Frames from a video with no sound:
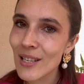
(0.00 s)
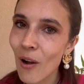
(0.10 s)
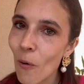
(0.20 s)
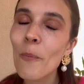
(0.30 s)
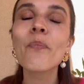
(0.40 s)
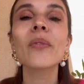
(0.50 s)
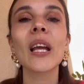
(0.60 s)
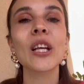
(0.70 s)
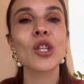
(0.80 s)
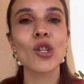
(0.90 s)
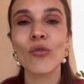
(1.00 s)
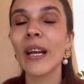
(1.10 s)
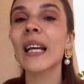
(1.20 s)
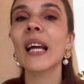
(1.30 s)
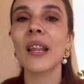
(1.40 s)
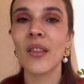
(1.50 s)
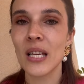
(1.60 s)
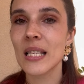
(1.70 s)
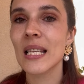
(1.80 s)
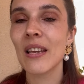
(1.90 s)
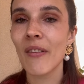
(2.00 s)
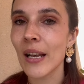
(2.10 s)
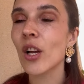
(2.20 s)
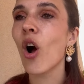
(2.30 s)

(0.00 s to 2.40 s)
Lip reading: to go during this event.